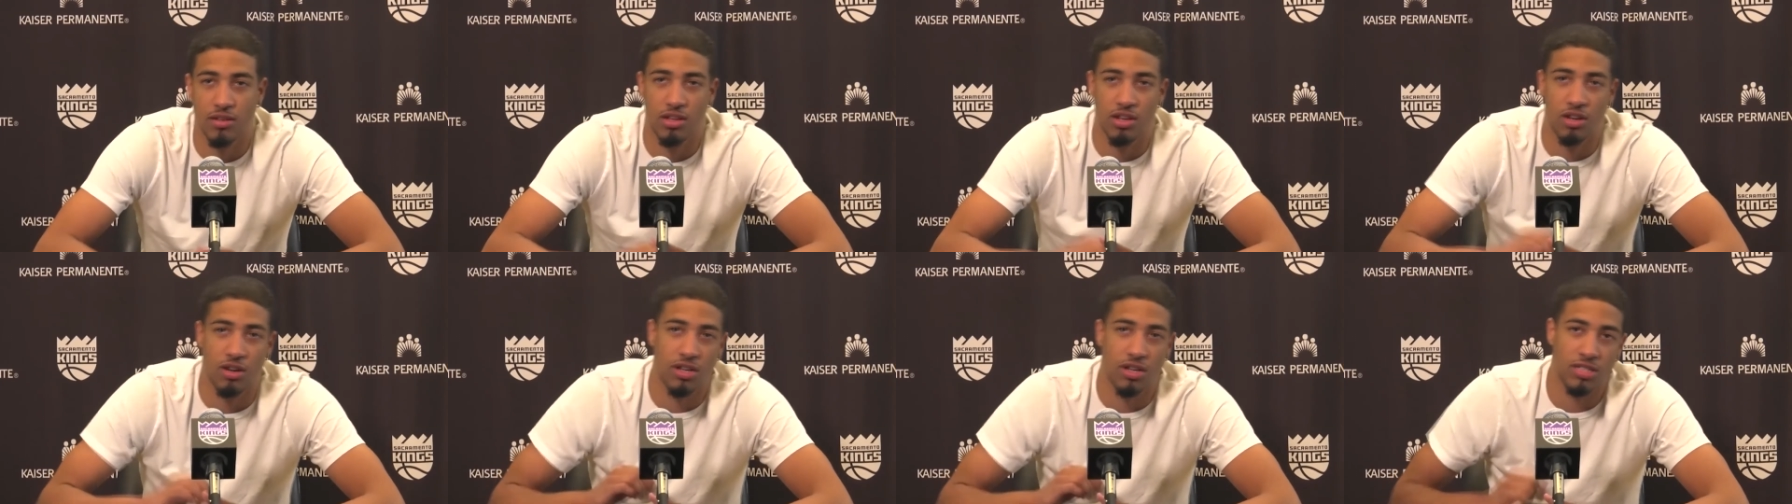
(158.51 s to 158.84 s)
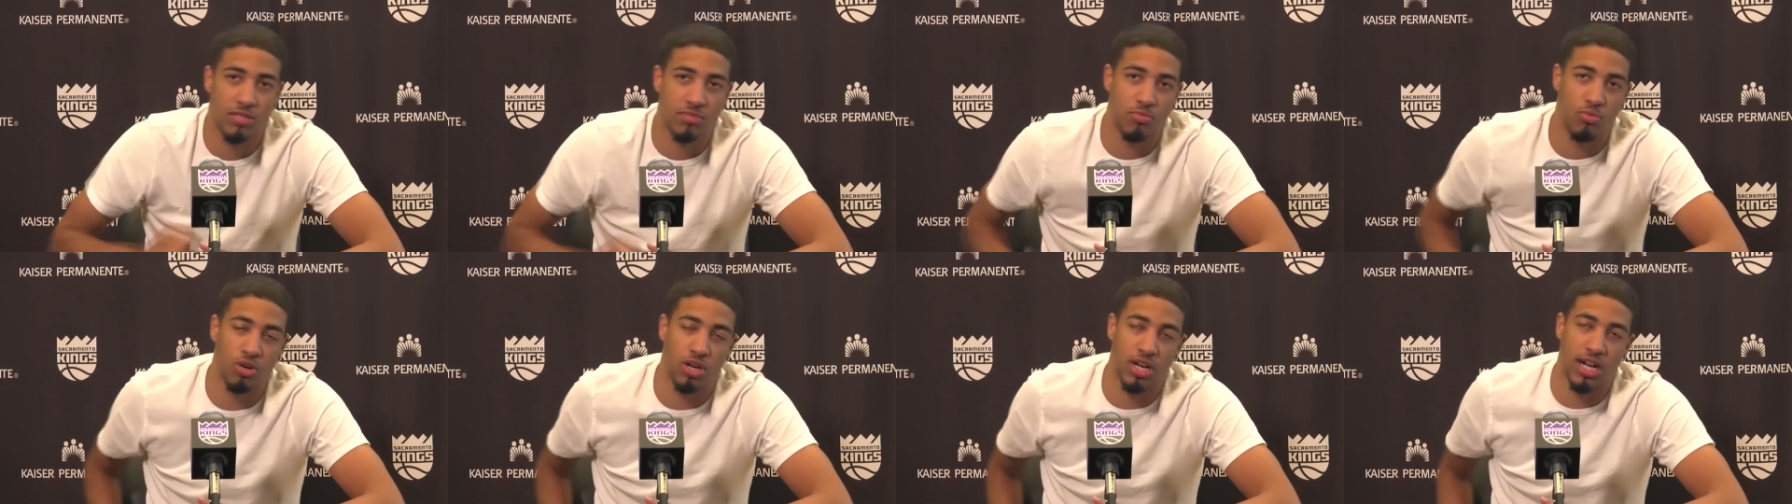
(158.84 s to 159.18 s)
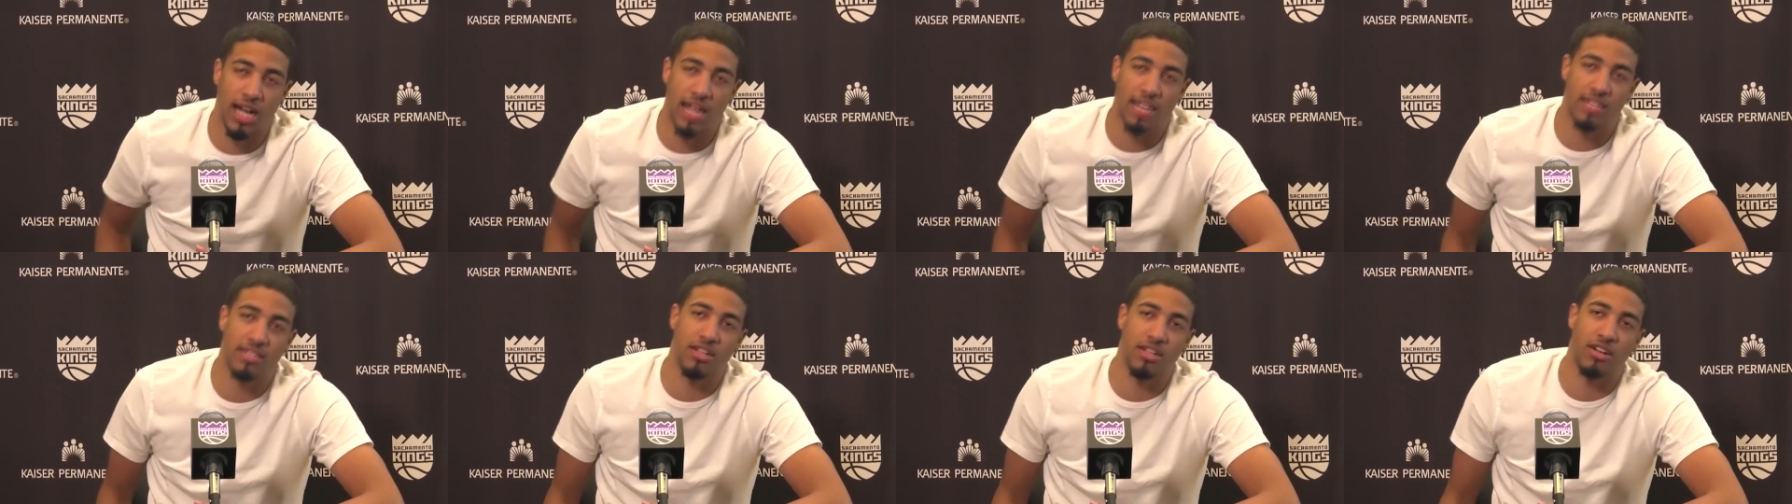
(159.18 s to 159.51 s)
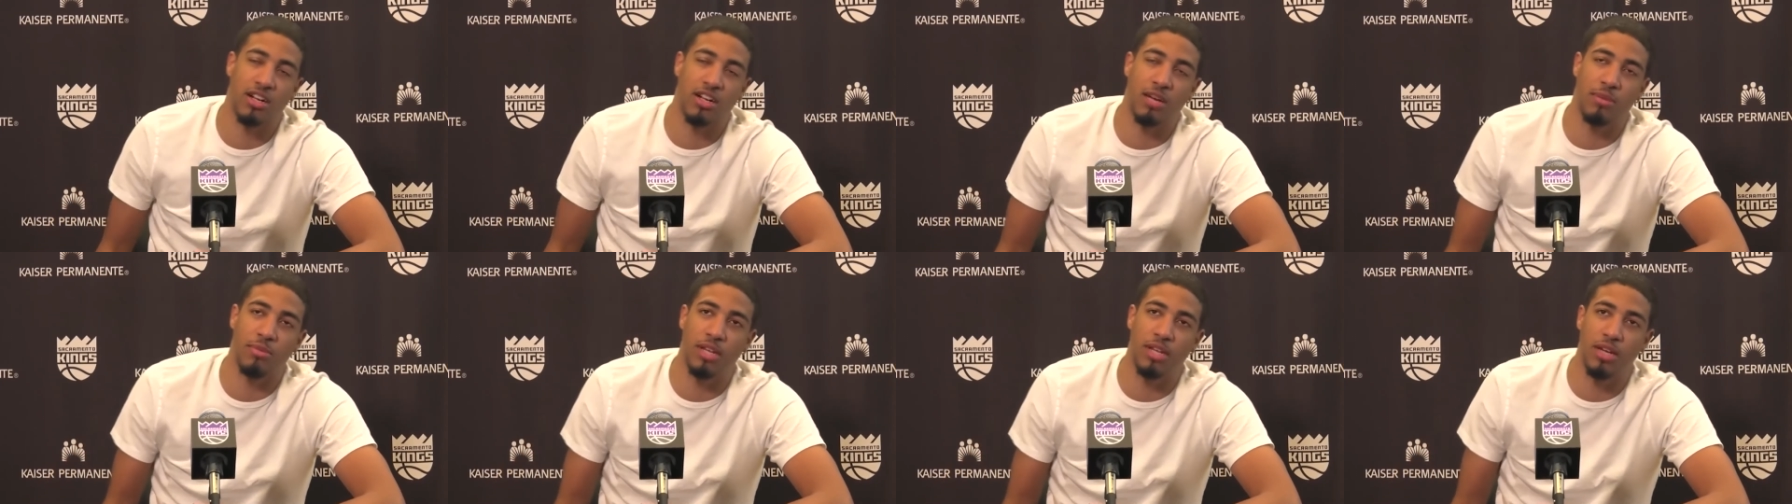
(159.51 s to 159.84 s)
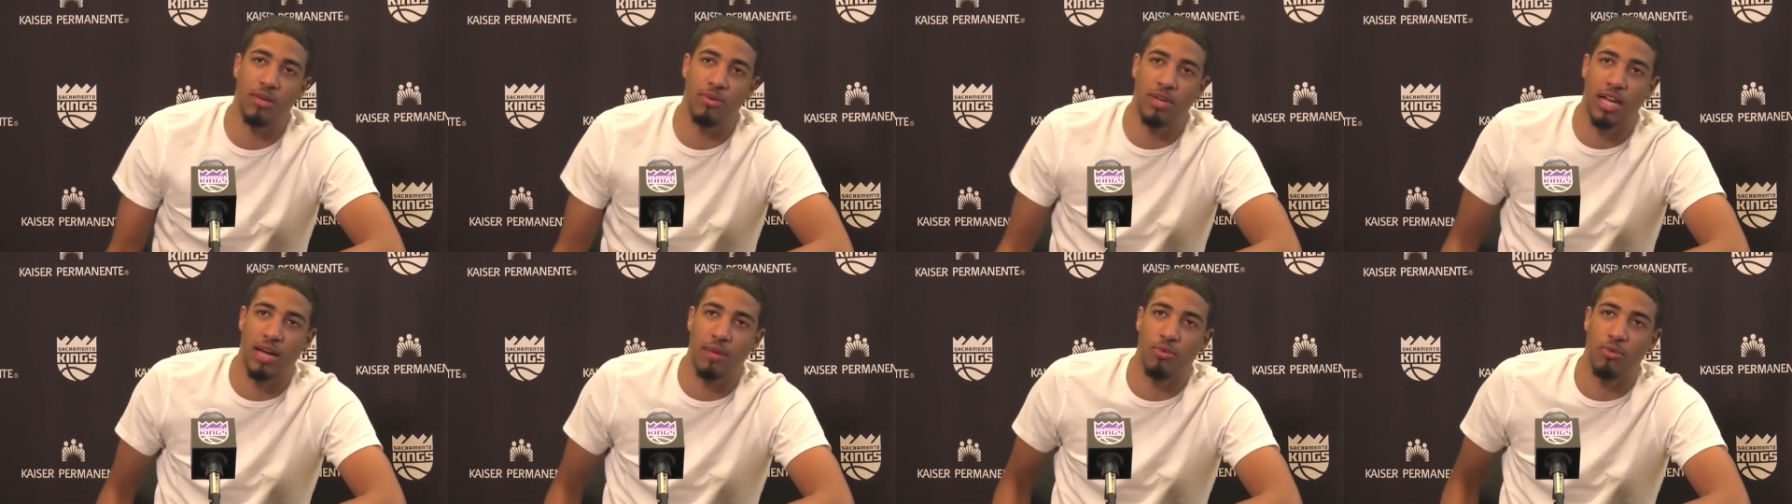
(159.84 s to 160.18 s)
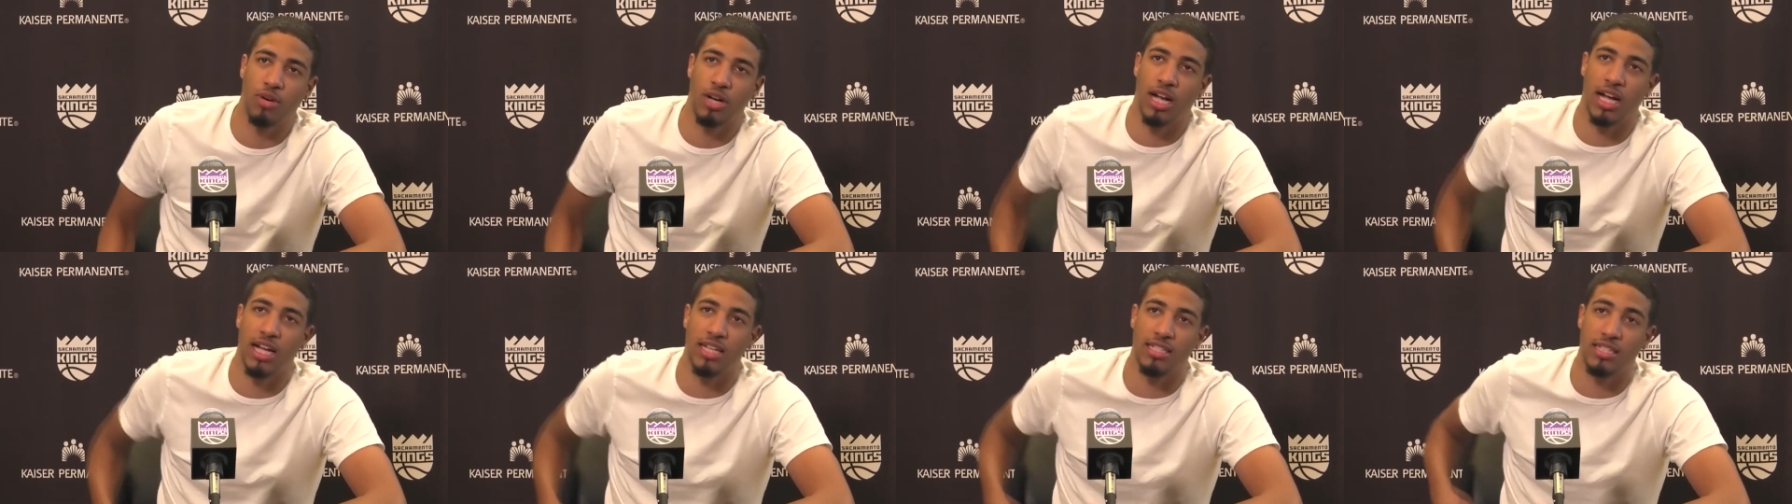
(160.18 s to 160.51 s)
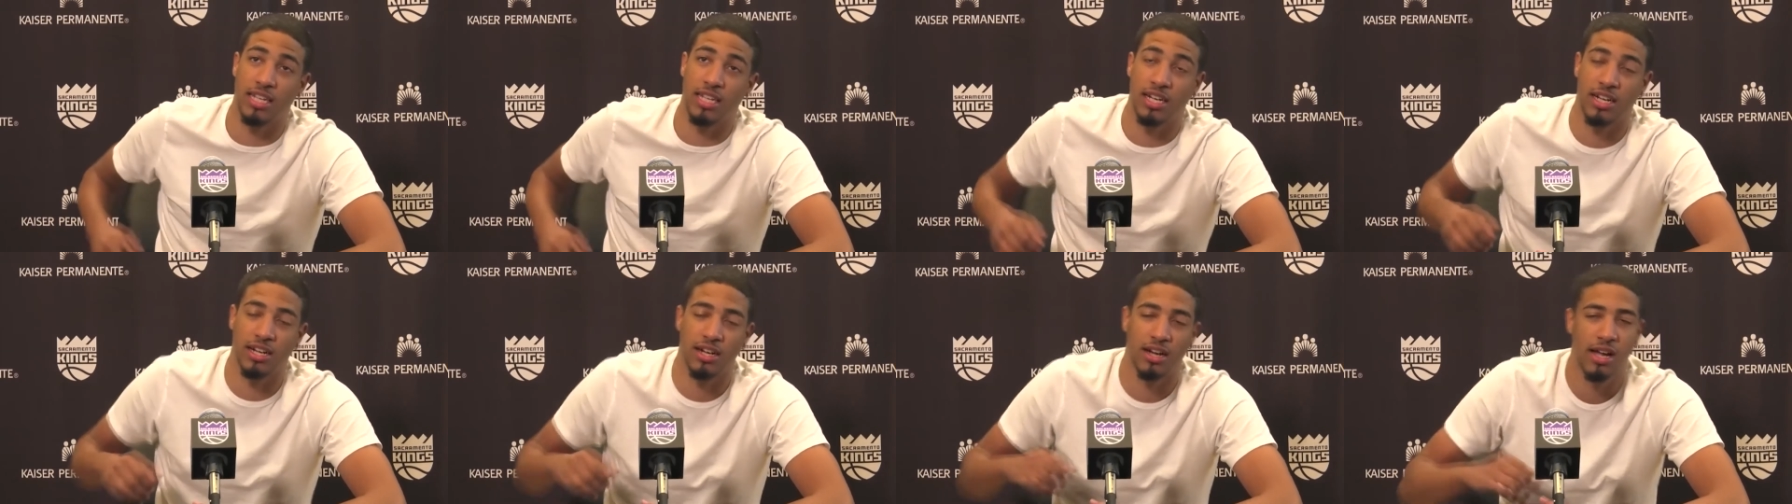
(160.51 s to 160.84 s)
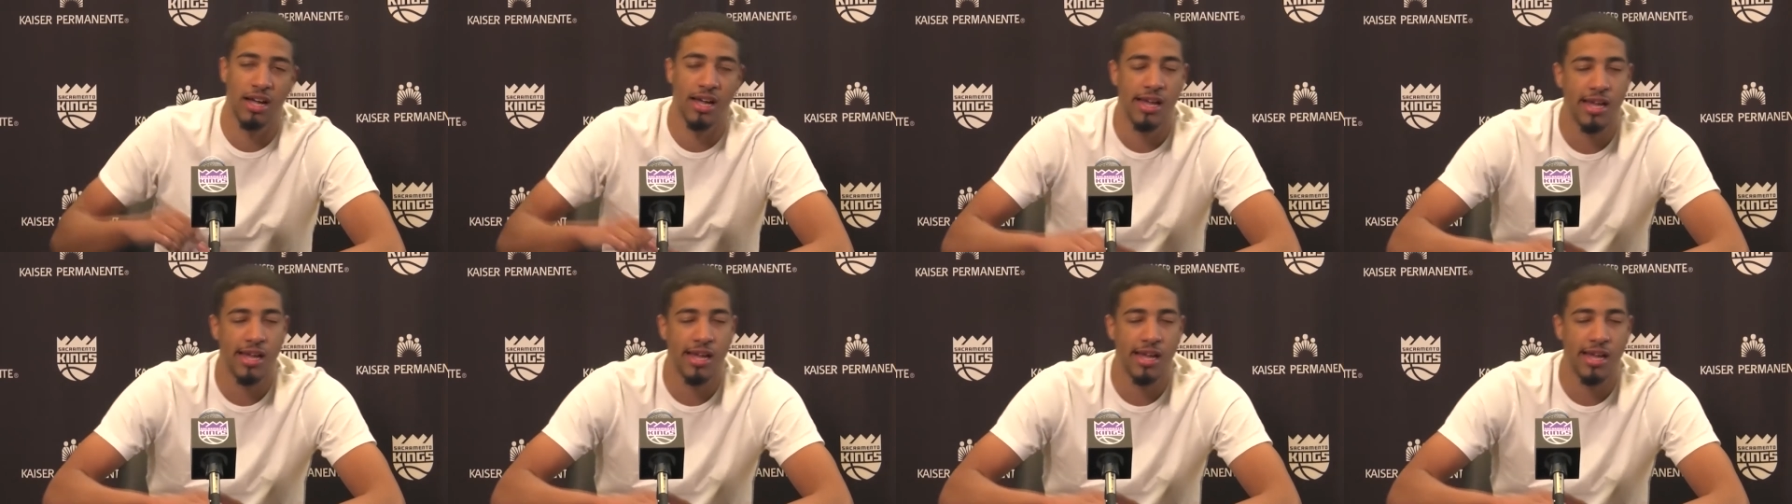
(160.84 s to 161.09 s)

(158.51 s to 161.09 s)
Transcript: you know, as more guys start coming in, we got more guys here